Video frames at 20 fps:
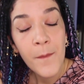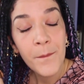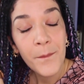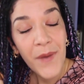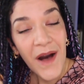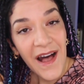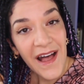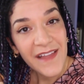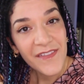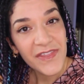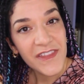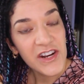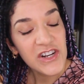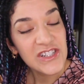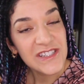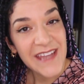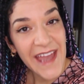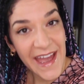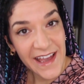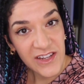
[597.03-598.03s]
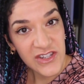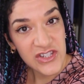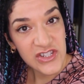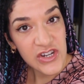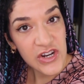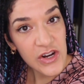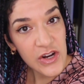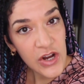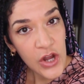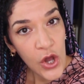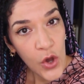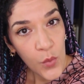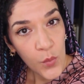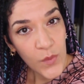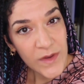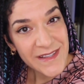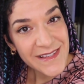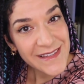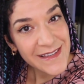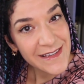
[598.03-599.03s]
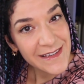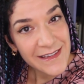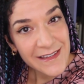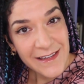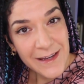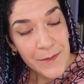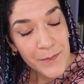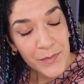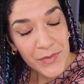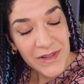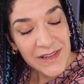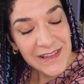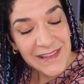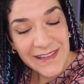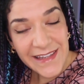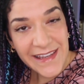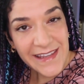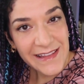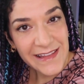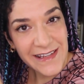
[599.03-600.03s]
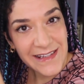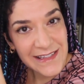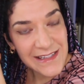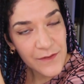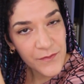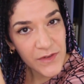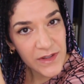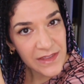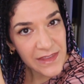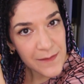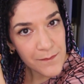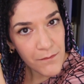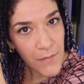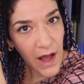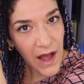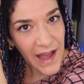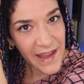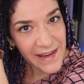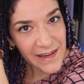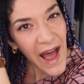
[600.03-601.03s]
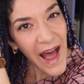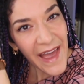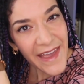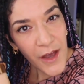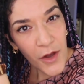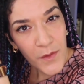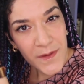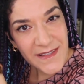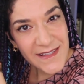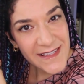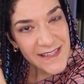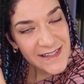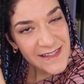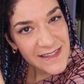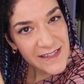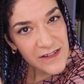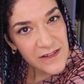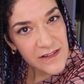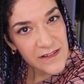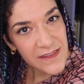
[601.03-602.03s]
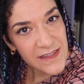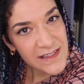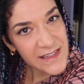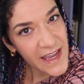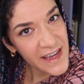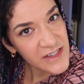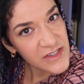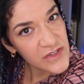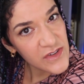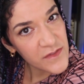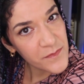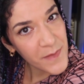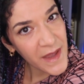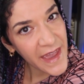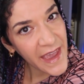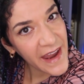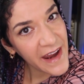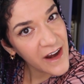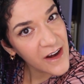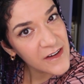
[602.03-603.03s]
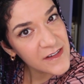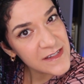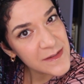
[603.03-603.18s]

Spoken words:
but their texture was completely different than mine. I always considered the texture of my hair